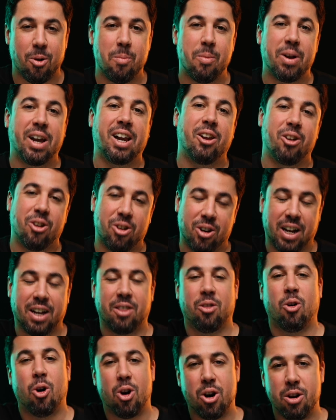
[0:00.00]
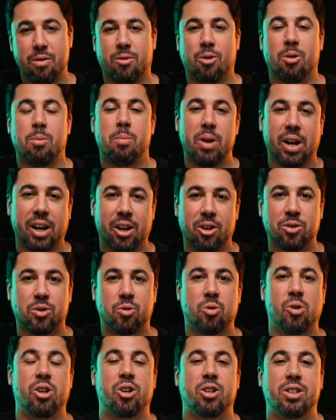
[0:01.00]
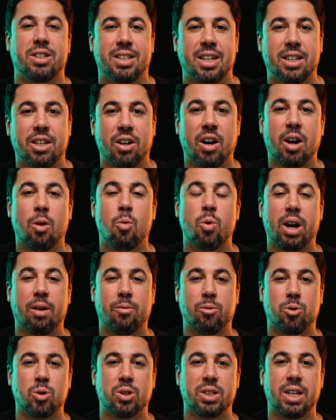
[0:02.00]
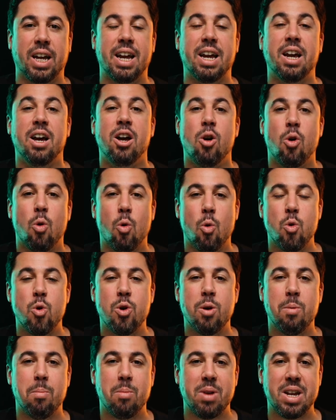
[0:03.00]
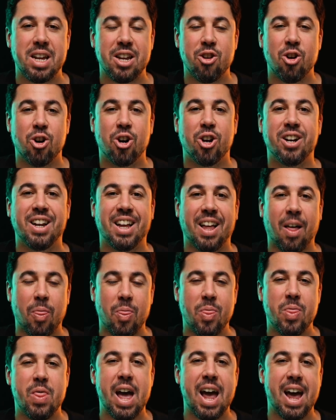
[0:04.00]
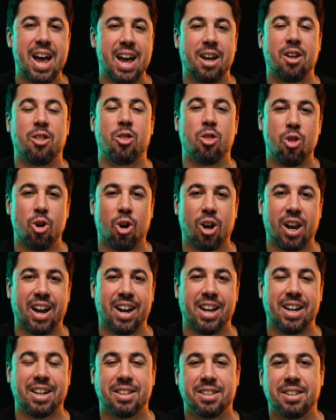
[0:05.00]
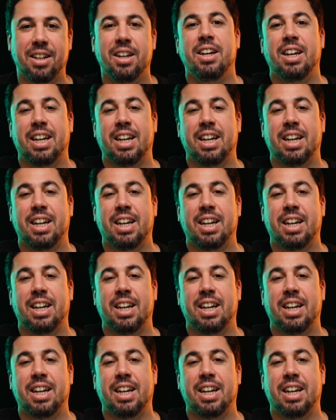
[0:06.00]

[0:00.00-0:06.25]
million and on, for billion, trillion, etc., we have to say un millón de dólares.